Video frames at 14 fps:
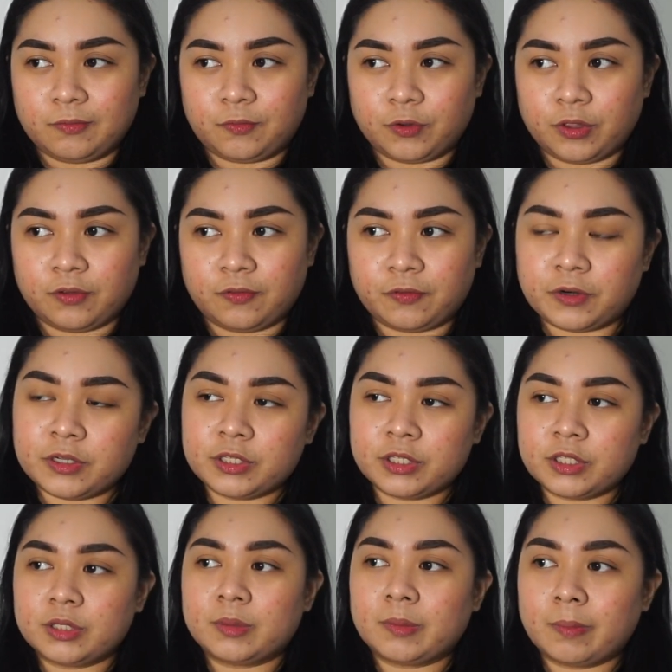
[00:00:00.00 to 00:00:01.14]
For the
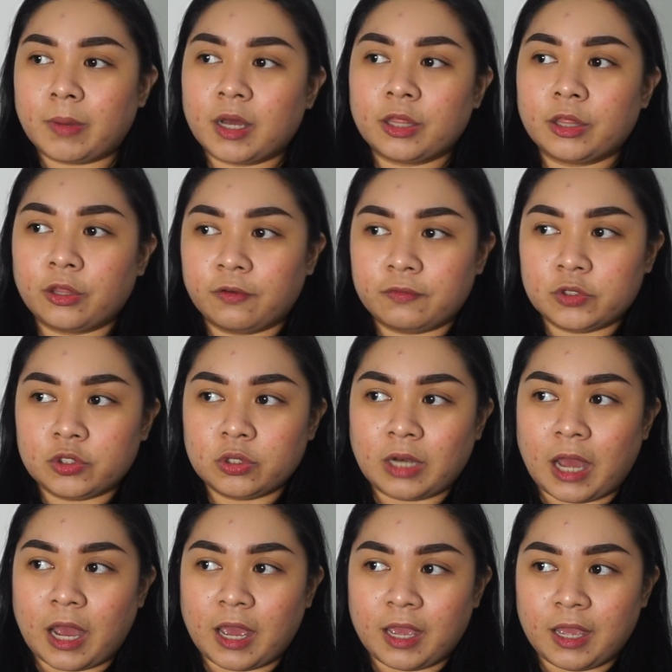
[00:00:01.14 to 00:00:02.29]
first month of
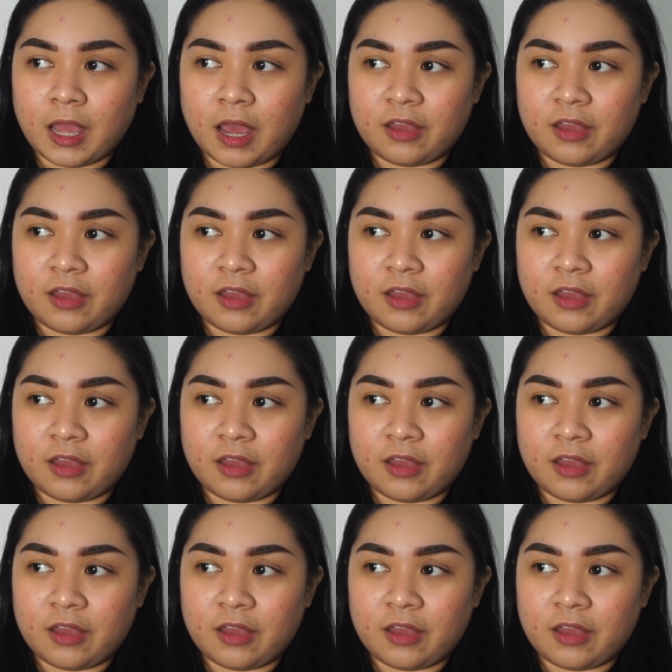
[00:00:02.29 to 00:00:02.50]
July,